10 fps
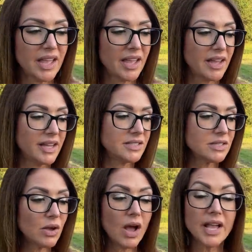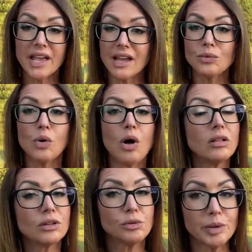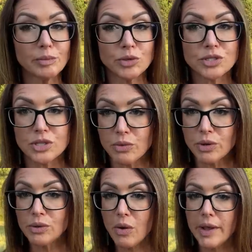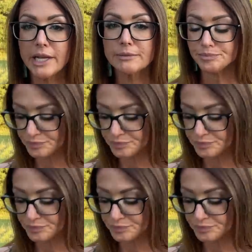And again, while a little bit more slower growing,